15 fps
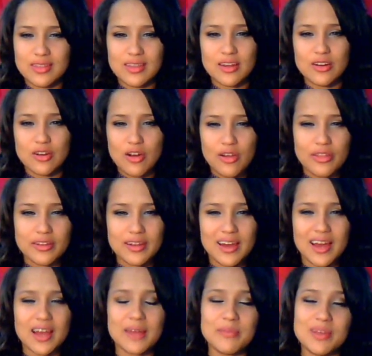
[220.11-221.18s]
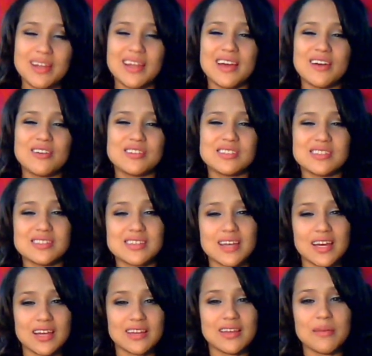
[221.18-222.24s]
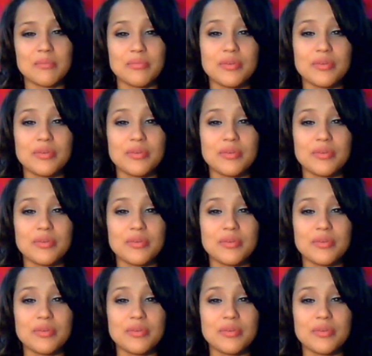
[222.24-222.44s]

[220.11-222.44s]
there all the time, and now since I had that